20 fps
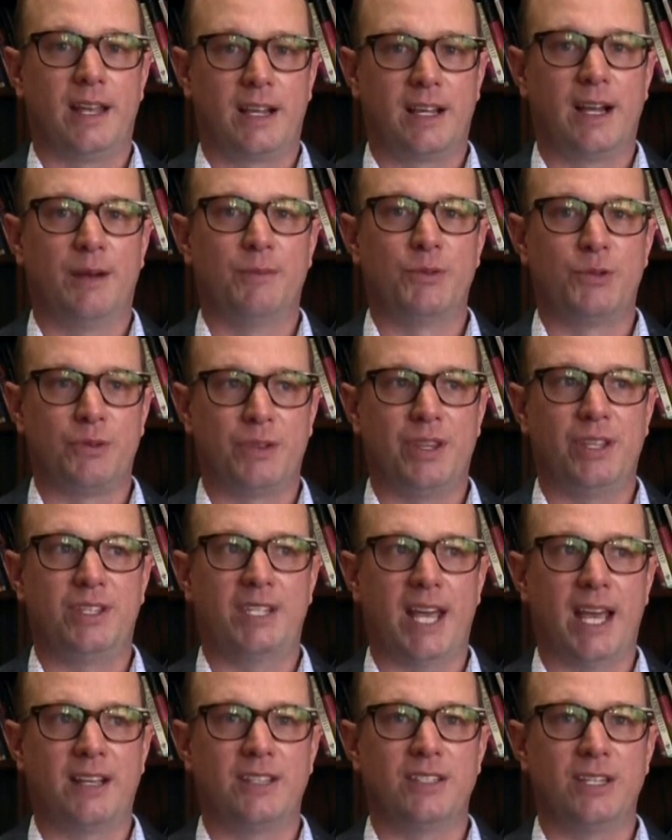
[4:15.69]
comes with the
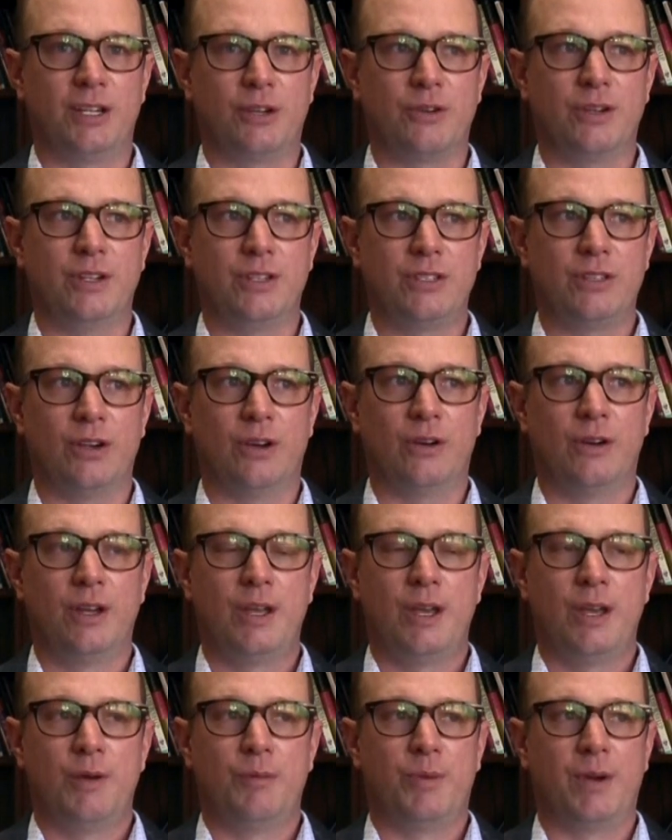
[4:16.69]
tax increase. So,
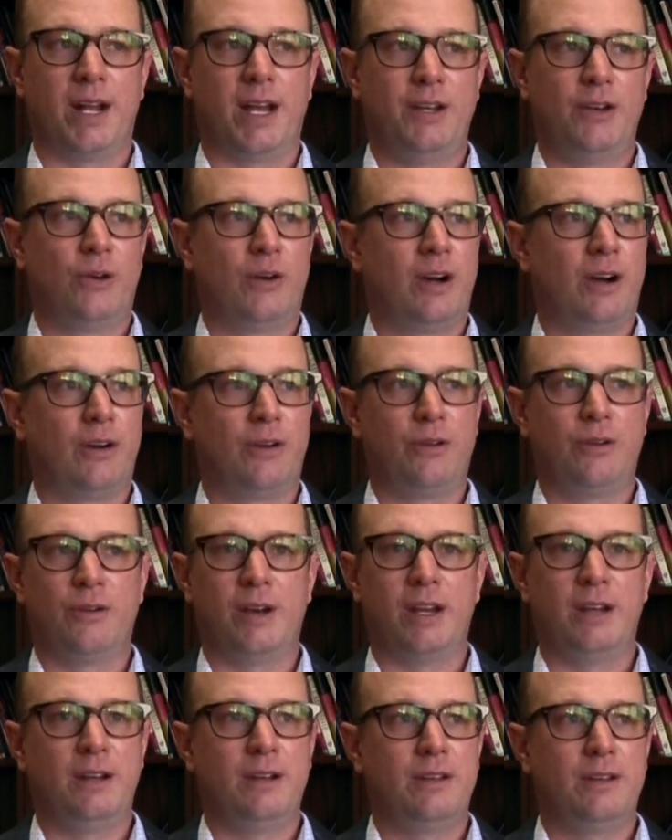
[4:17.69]
but I know
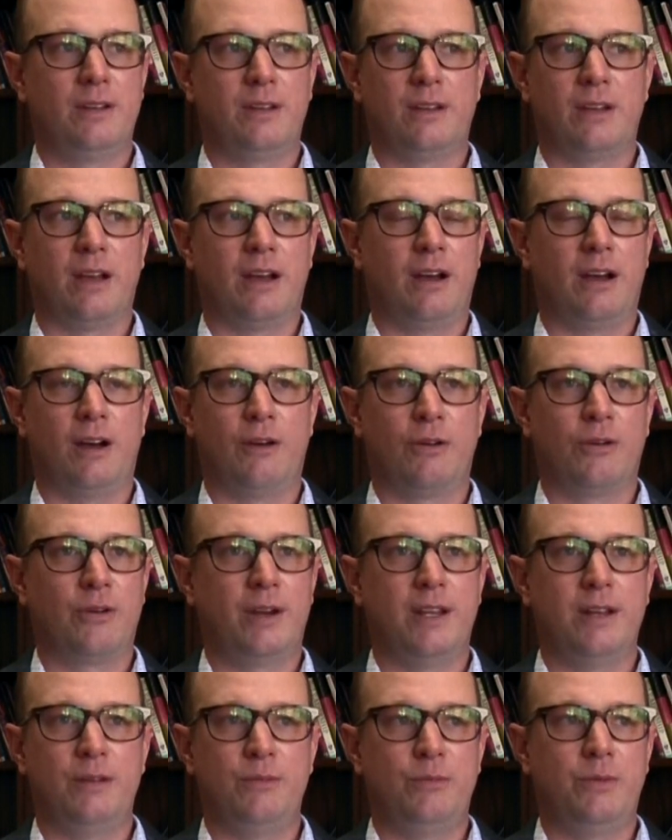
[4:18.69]
how
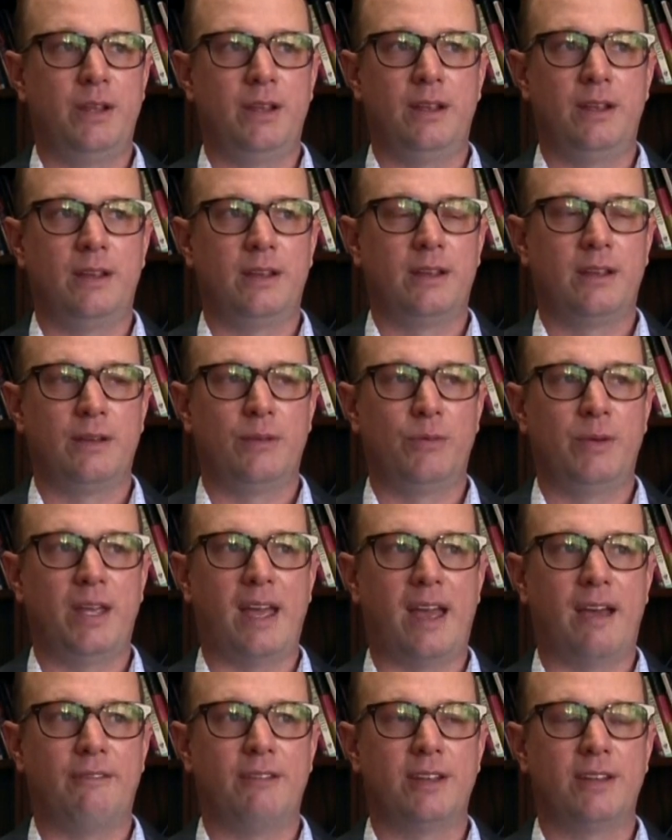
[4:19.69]
great we
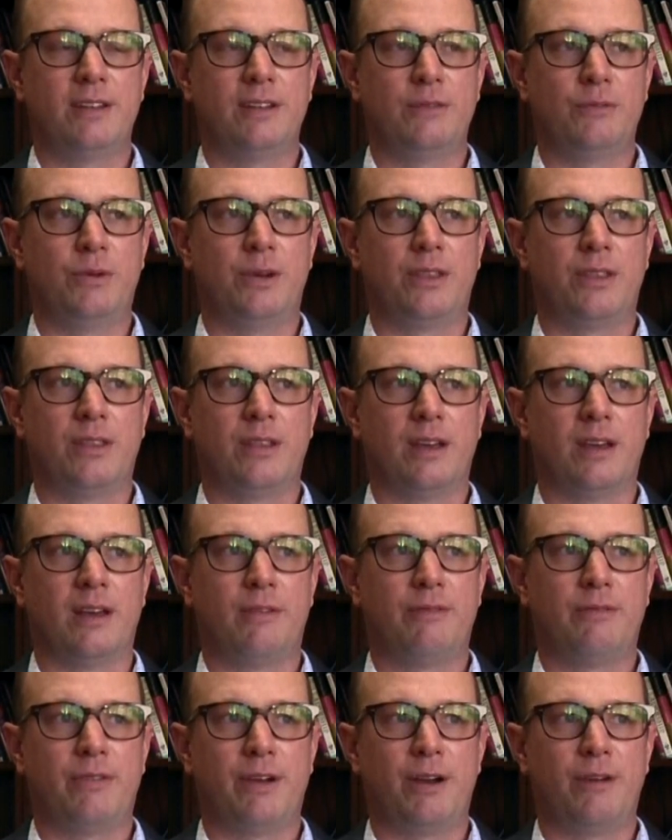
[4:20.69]
have it with
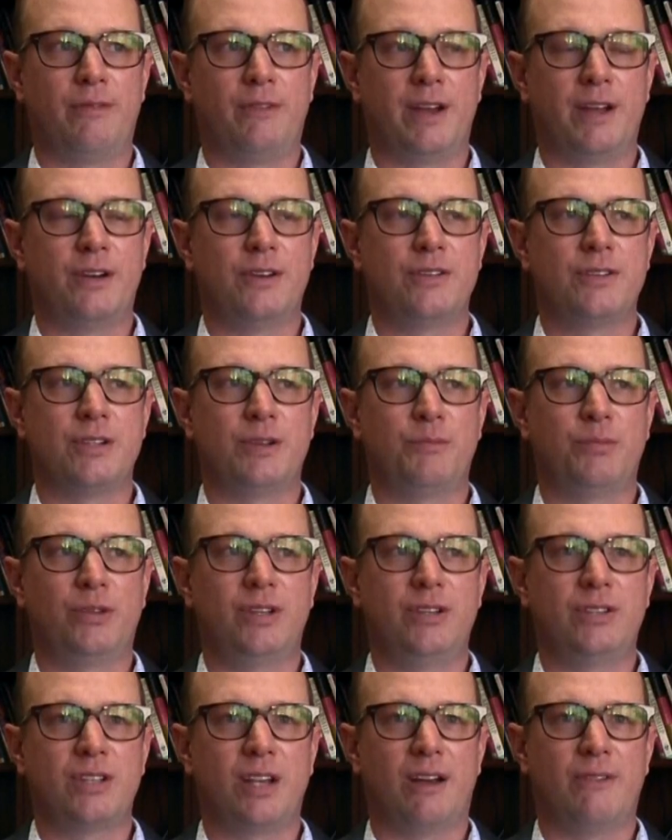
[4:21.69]
firefighters and
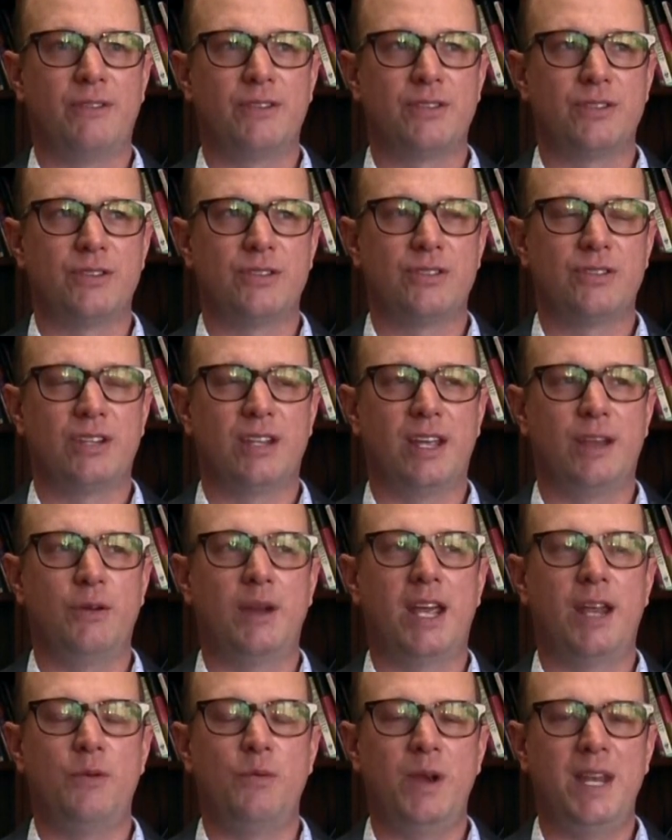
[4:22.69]
police officers,
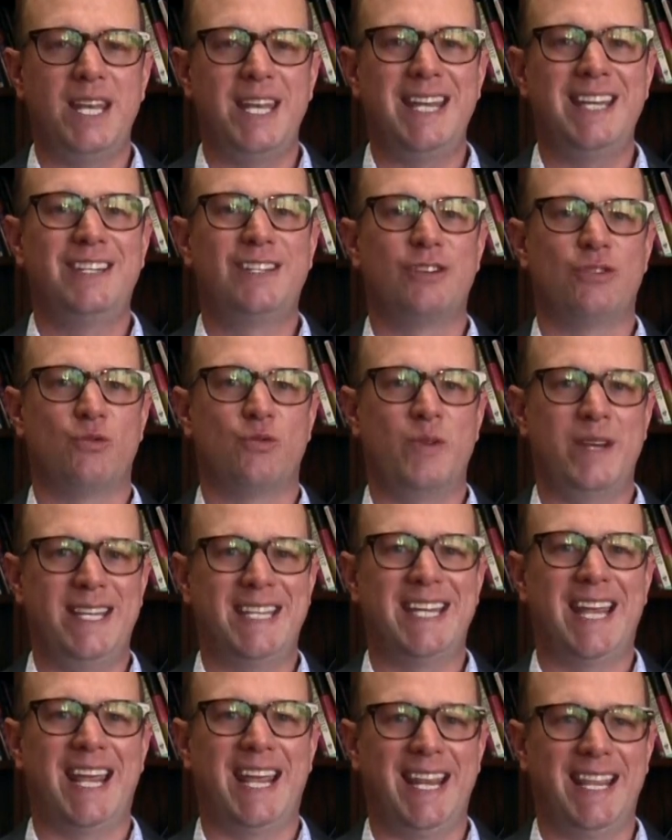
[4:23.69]
and we need to
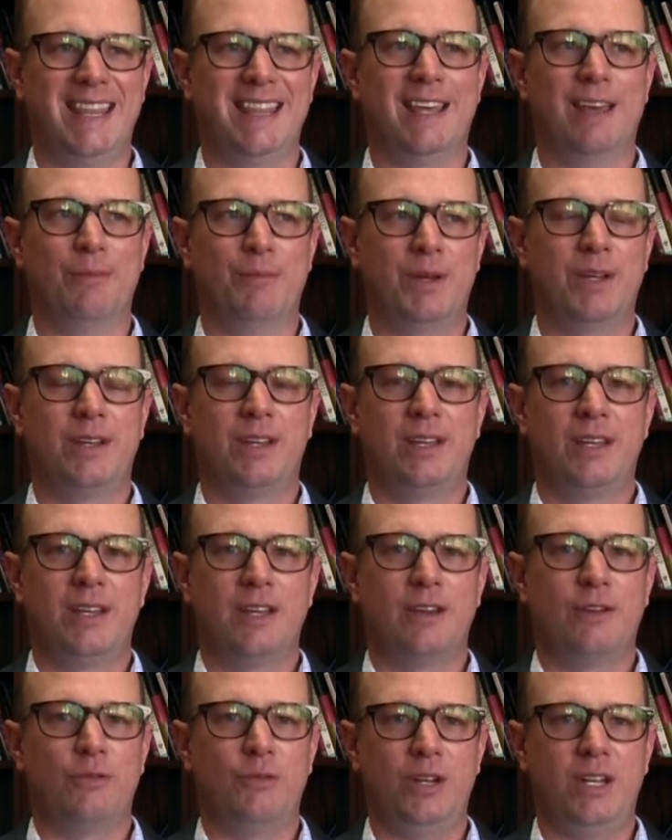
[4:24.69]
retain them.
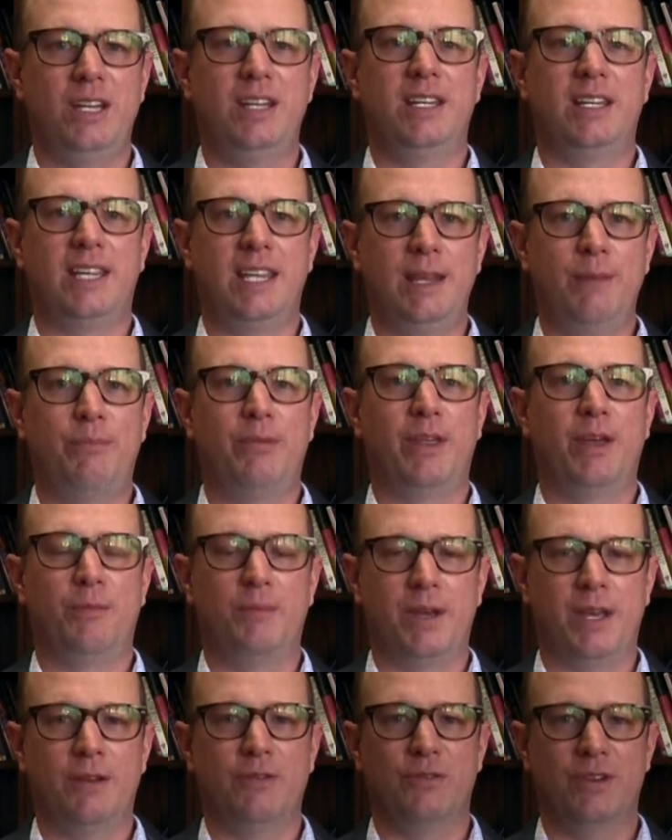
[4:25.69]
We need to keep
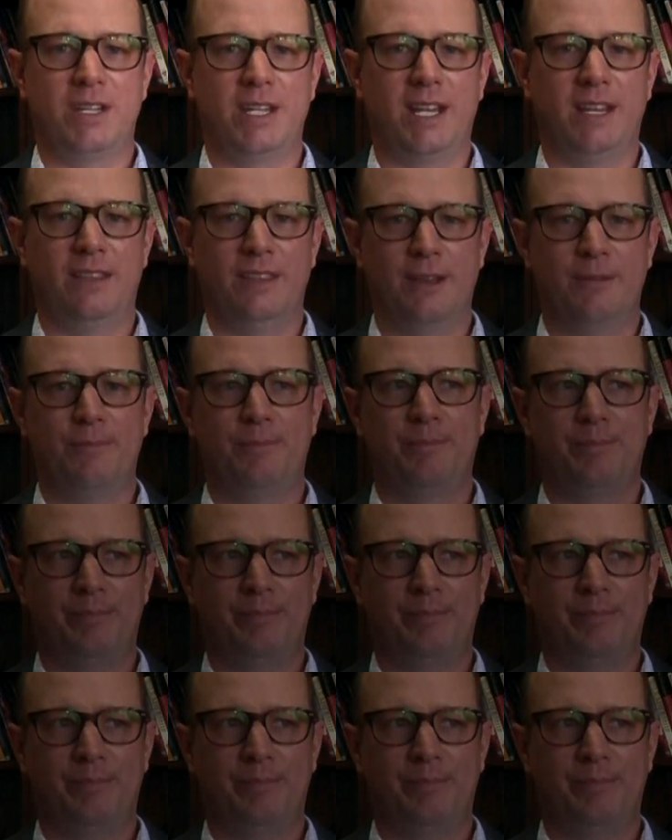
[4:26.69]
them and retain them.